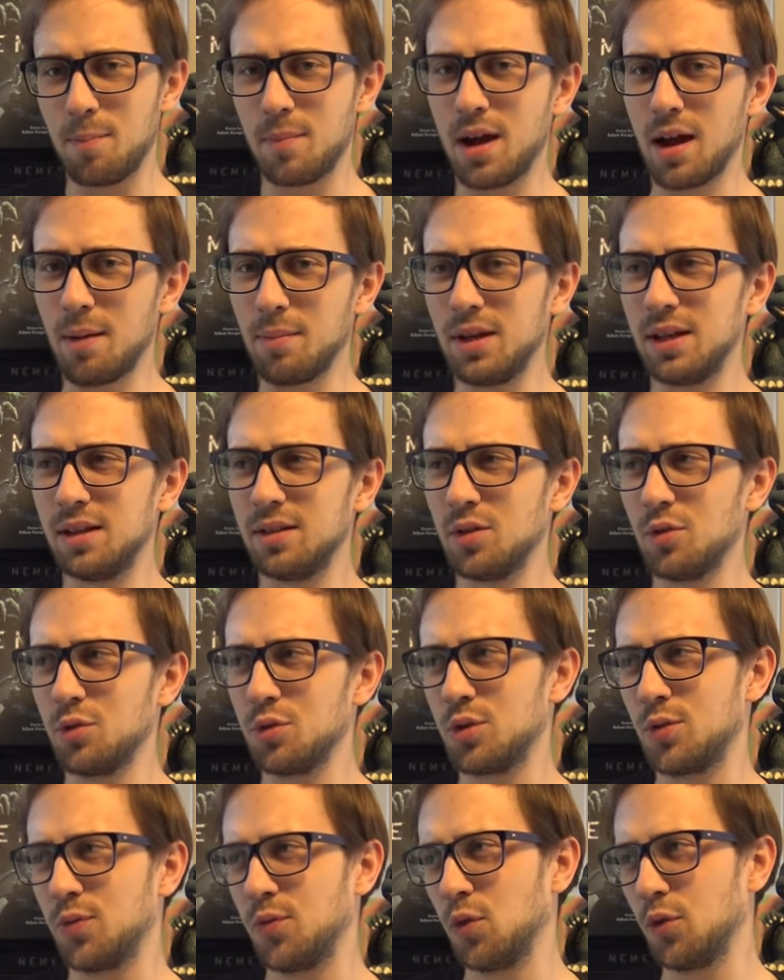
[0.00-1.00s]
I mean,
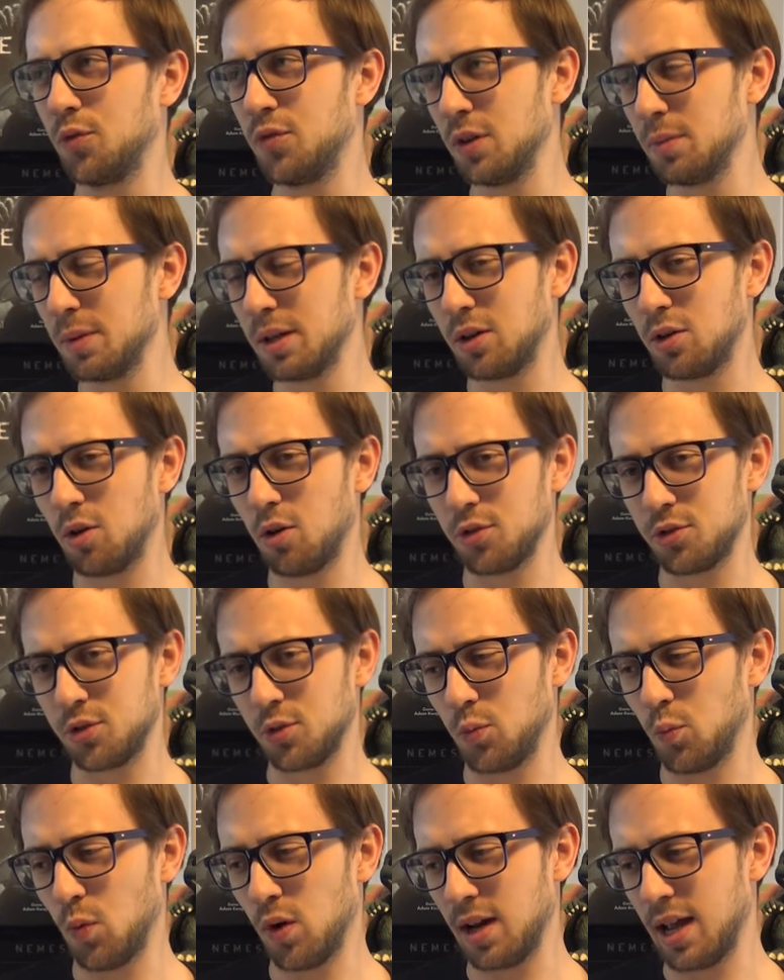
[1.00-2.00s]
those fulfillment cards,
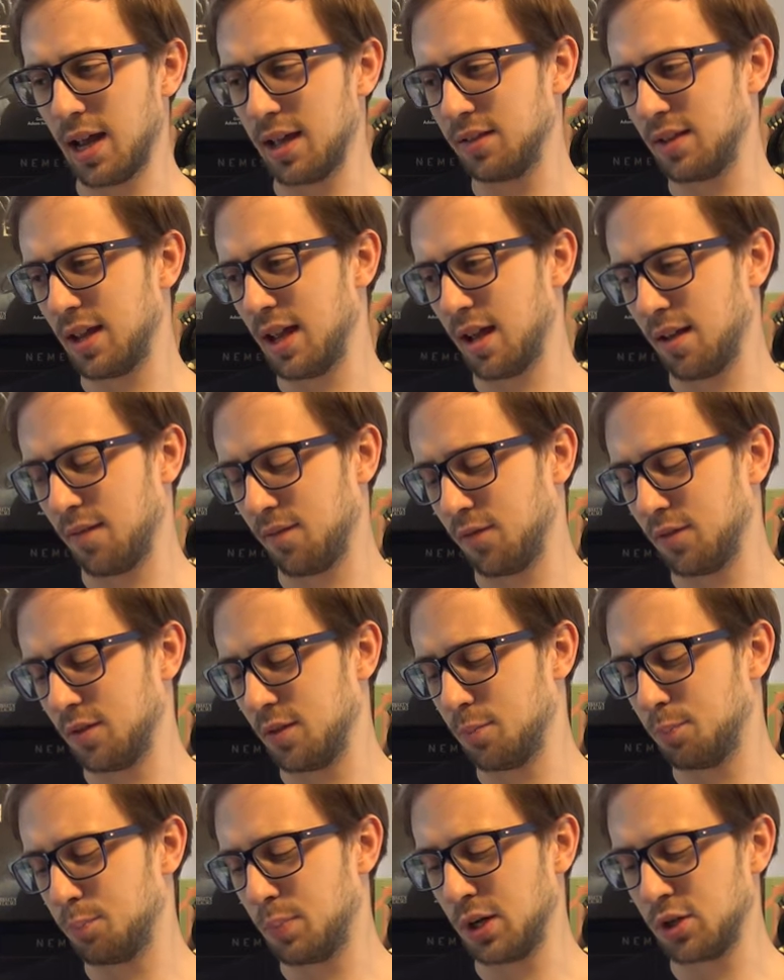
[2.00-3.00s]
on one hand, they have
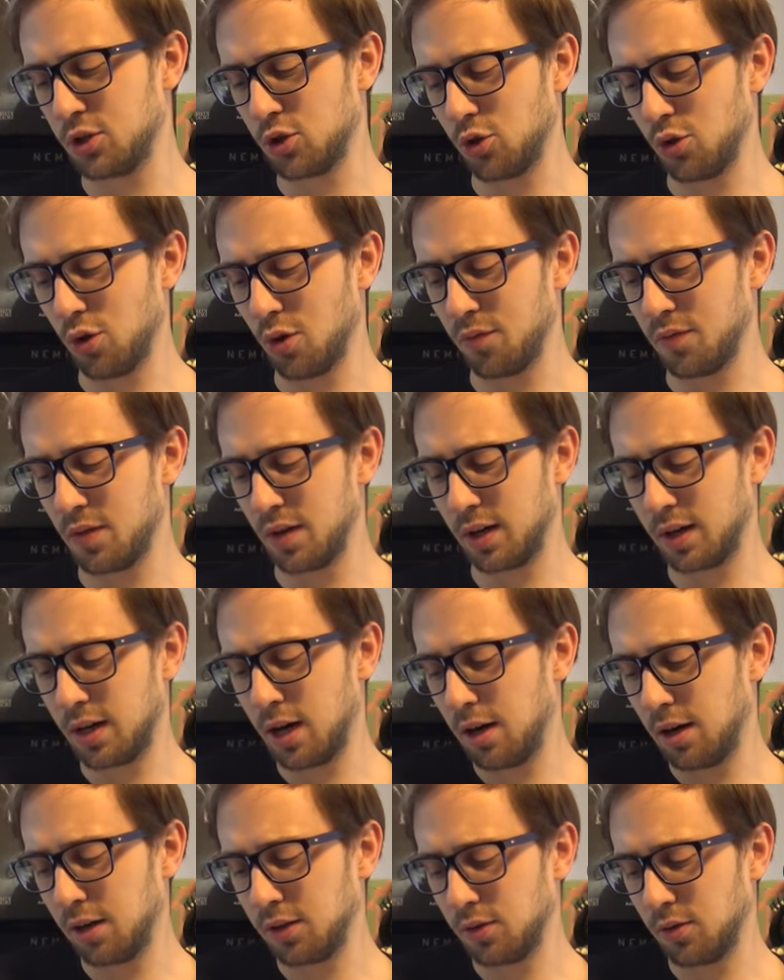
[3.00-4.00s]
the picture of the
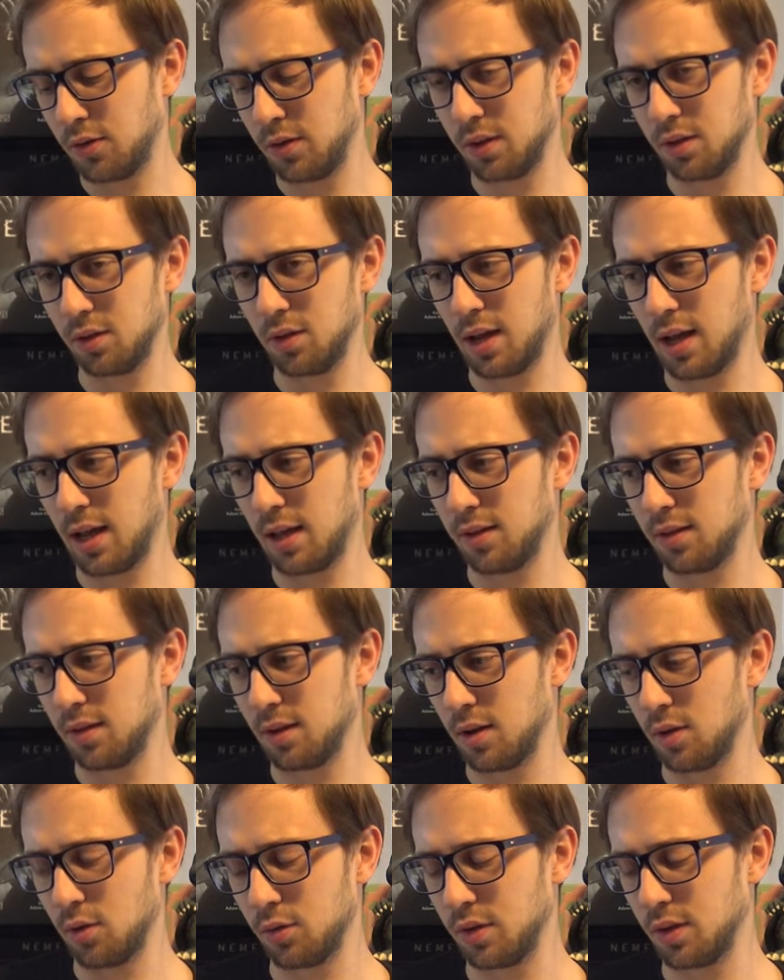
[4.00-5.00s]
character, on the other hand,
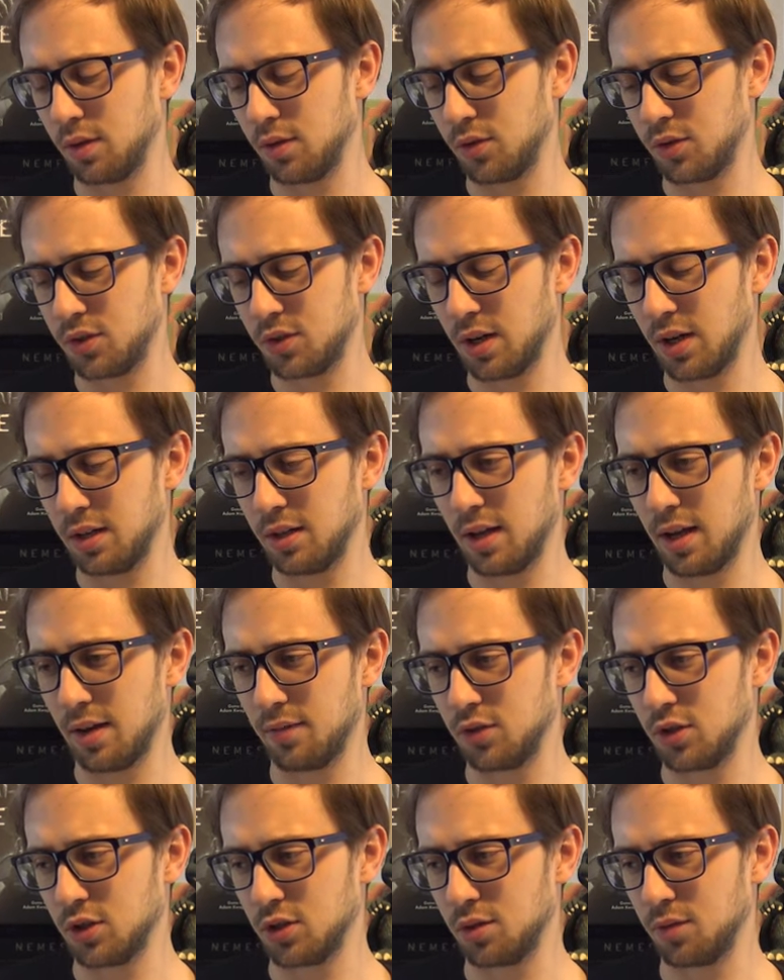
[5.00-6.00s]
uh, on the other side, they
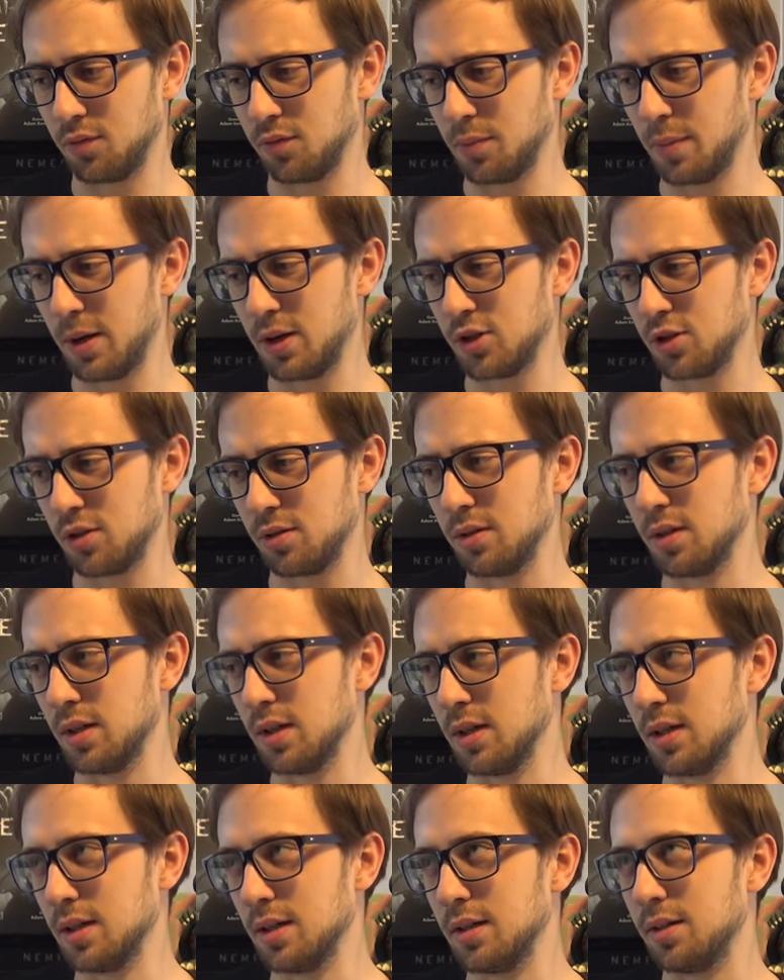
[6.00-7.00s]
have just information.
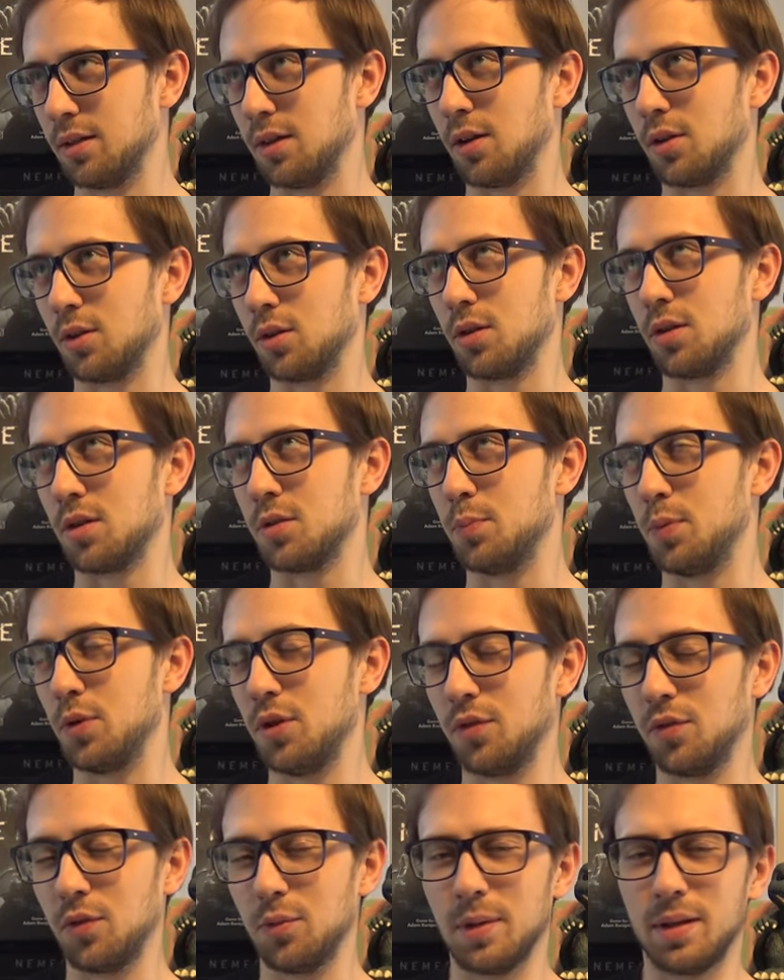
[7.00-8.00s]
They're not as
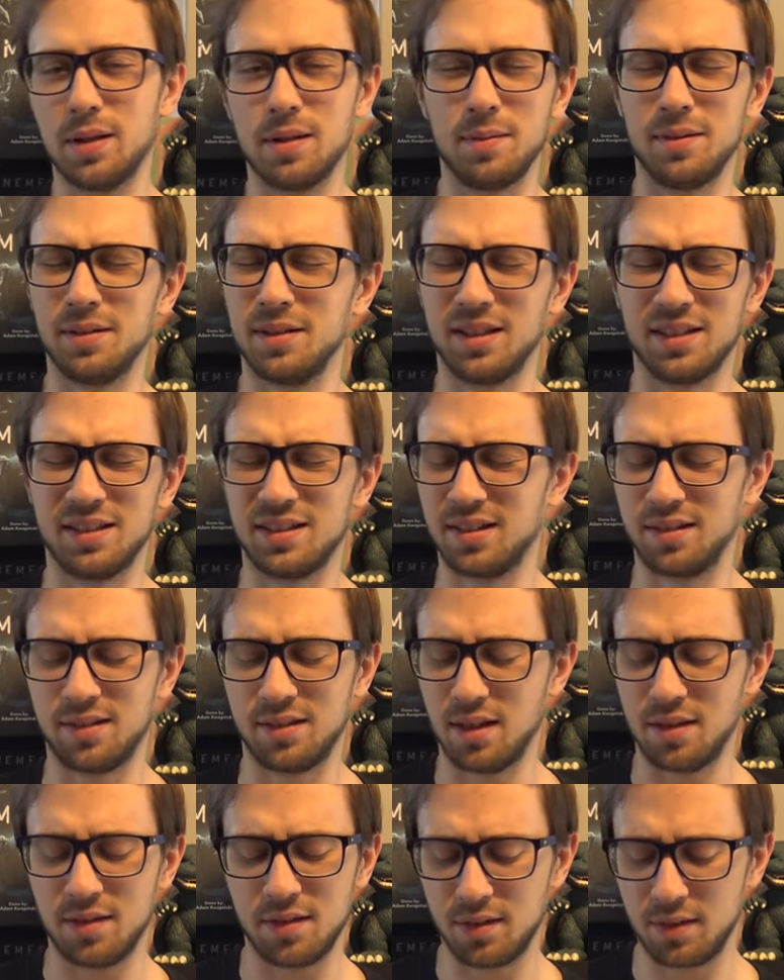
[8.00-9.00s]
beautiful, but I mean, that's,
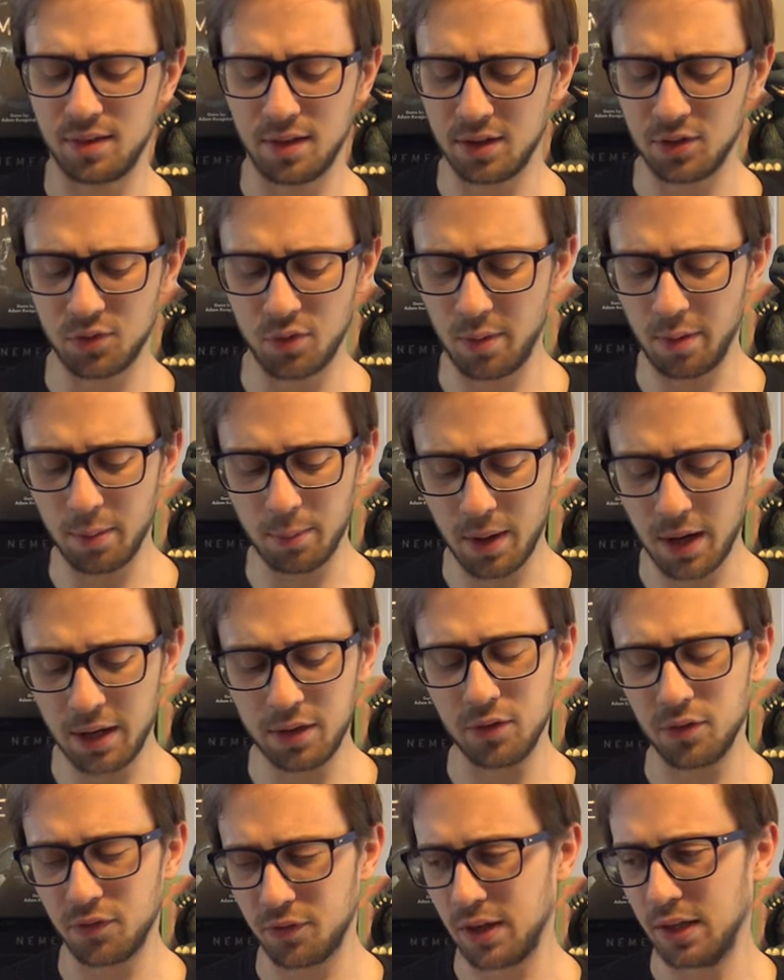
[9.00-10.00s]
that's extremely
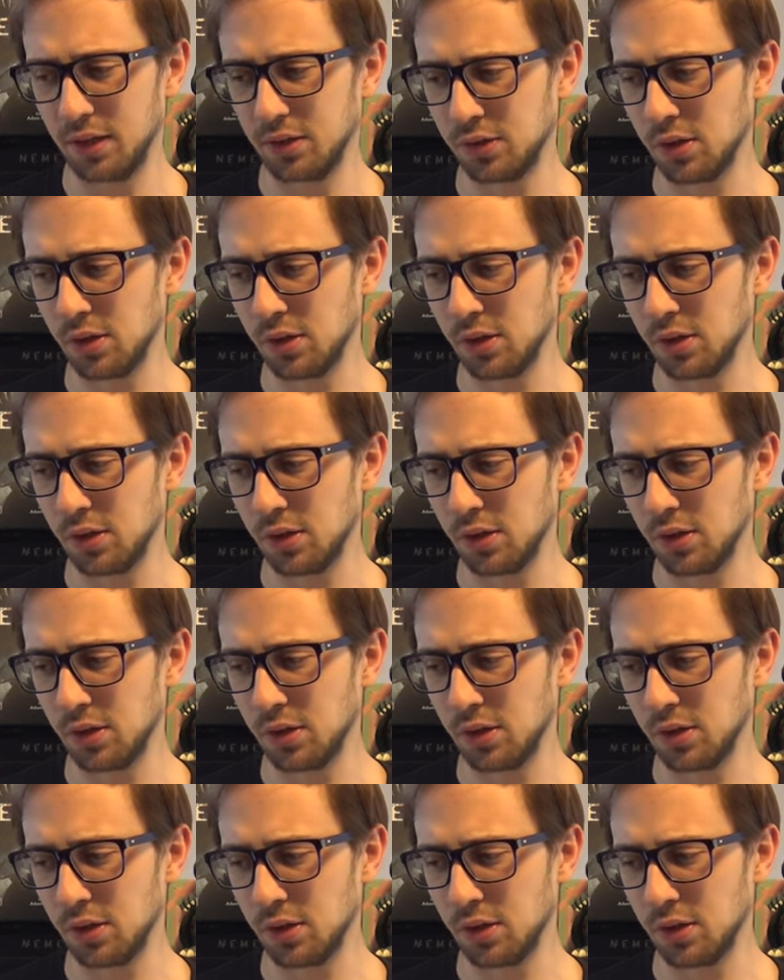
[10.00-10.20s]
minor thing.